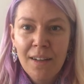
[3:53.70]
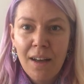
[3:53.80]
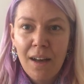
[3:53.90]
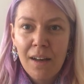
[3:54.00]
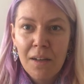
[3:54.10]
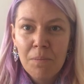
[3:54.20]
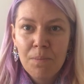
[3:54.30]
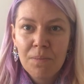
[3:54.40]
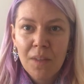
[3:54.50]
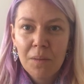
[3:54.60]

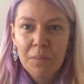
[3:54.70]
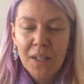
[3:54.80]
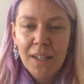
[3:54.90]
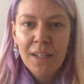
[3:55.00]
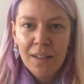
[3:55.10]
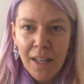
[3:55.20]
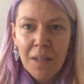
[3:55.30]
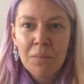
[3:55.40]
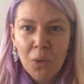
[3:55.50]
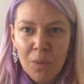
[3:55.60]
But in
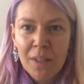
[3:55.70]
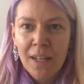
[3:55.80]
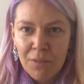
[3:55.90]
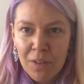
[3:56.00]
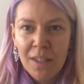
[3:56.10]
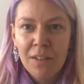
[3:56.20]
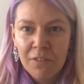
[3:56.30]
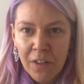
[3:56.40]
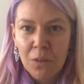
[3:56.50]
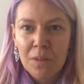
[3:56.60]
that moment, everything
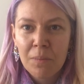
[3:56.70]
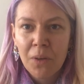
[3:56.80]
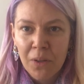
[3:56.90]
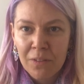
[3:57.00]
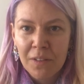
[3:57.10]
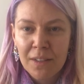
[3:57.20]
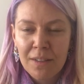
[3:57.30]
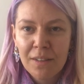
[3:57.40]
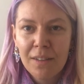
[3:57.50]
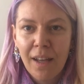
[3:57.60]
felt perfect
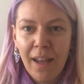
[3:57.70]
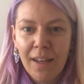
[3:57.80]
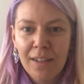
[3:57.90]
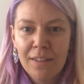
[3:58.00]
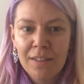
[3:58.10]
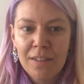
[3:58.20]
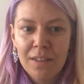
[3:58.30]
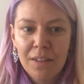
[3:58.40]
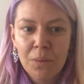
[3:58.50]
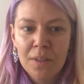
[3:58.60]
and
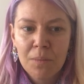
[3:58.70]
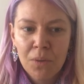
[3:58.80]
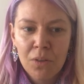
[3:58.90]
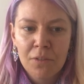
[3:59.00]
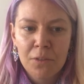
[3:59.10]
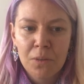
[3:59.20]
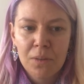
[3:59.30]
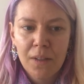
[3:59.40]
it was beautiful.